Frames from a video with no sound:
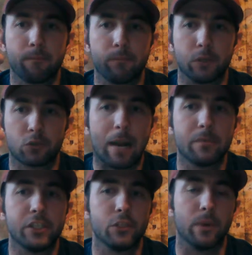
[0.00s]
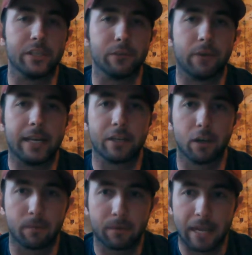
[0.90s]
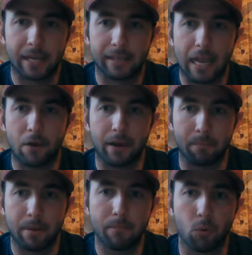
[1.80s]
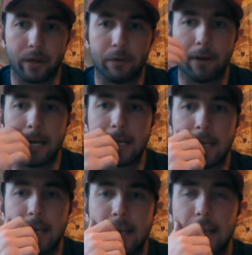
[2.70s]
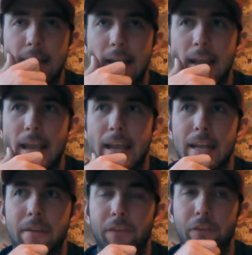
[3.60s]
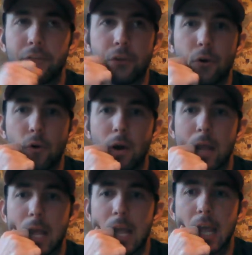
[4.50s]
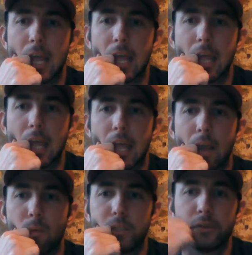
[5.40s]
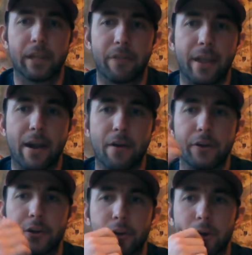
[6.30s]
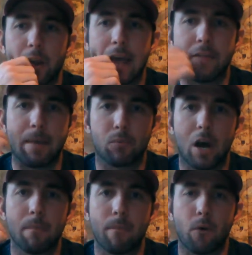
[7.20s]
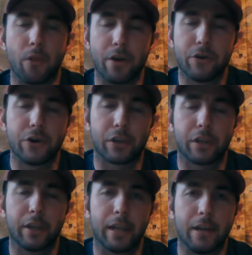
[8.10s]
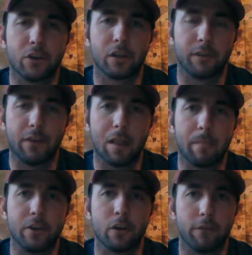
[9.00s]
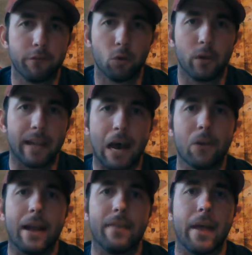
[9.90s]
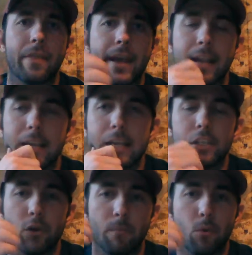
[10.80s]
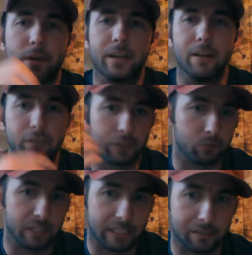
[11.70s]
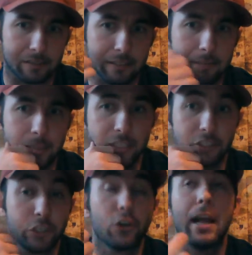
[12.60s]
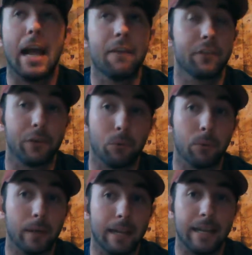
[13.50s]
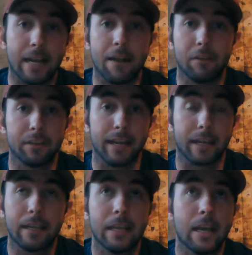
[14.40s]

describe the situation, right? You're going to take it down and pinpoint it, right? And so once you get there, you're going to have that problem or that hook, and you're going to develop it. You're going to fully outline that thing to a point of just ridiculousness, because you're going to have to hit everything,